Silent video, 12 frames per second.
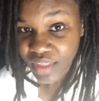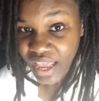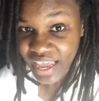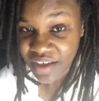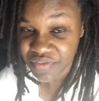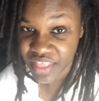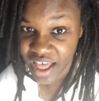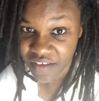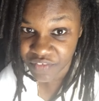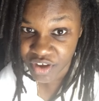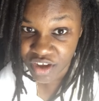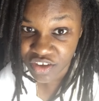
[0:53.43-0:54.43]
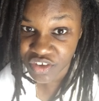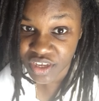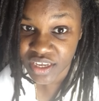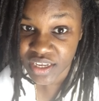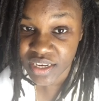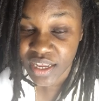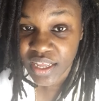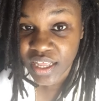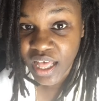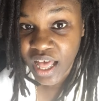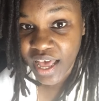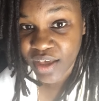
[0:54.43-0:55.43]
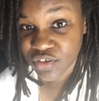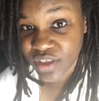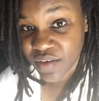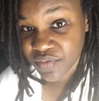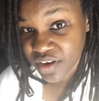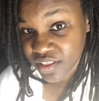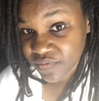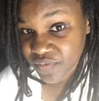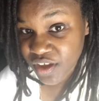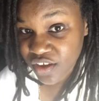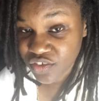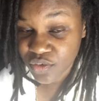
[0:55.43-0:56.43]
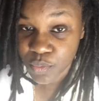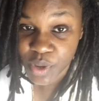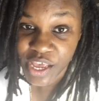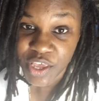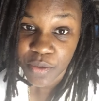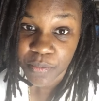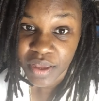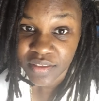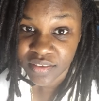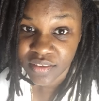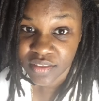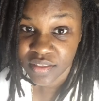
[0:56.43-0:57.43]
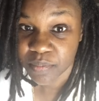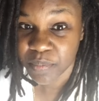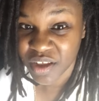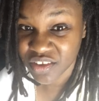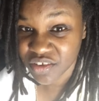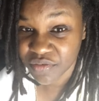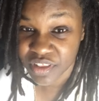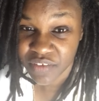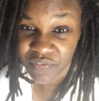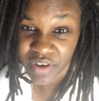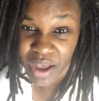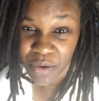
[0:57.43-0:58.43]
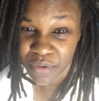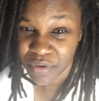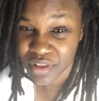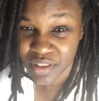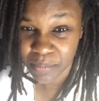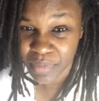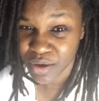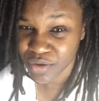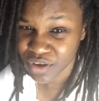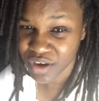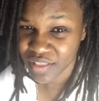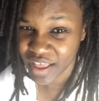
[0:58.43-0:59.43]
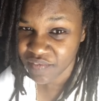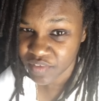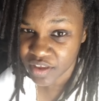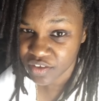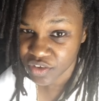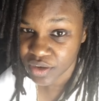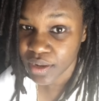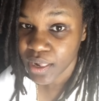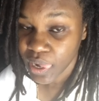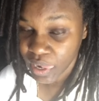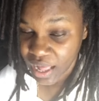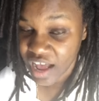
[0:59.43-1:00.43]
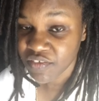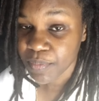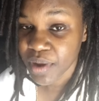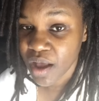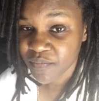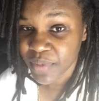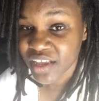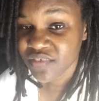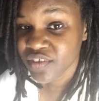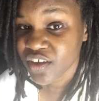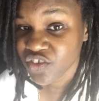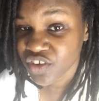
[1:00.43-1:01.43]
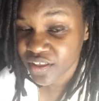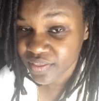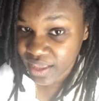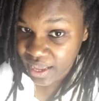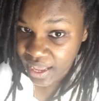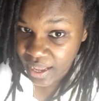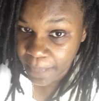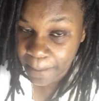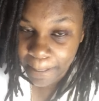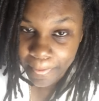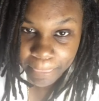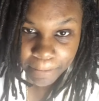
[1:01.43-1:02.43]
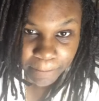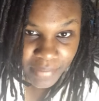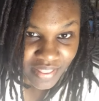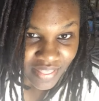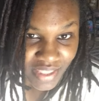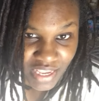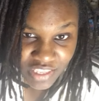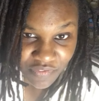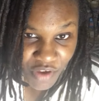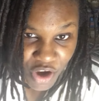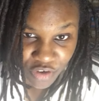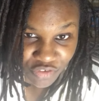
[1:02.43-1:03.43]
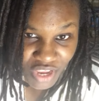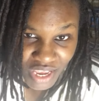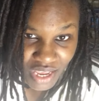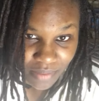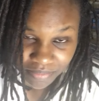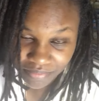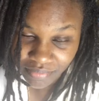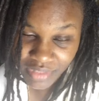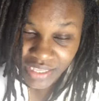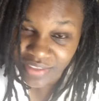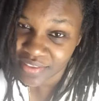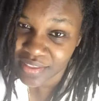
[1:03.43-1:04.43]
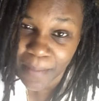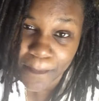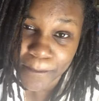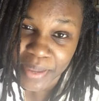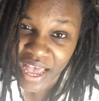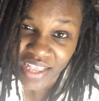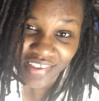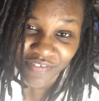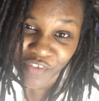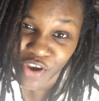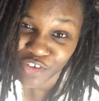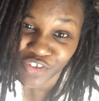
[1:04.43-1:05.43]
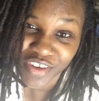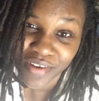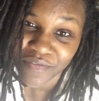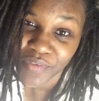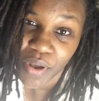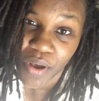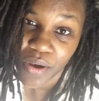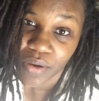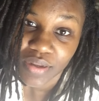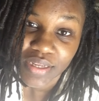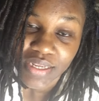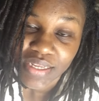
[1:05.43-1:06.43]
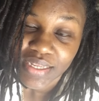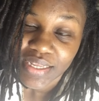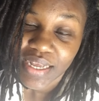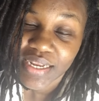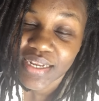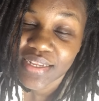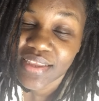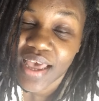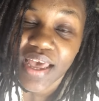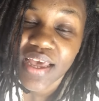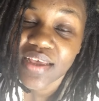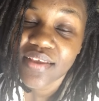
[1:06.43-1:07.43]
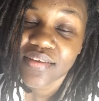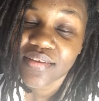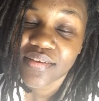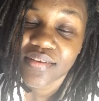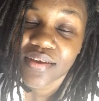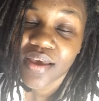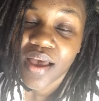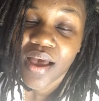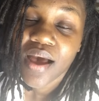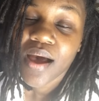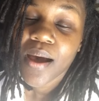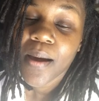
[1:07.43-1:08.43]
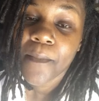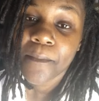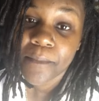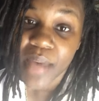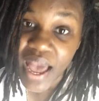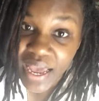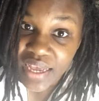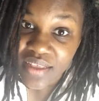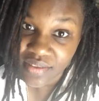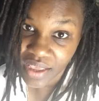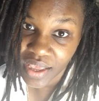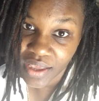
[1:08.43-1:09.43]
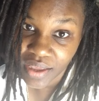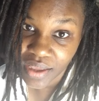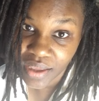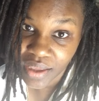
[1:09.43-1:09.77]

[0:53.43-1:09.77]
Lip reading: I have that version. I also have another version where you mix the butter and the flour and the milk, you know, that version. I have a plant-based version of that. But this version is the best version of all, and it tastes amazing.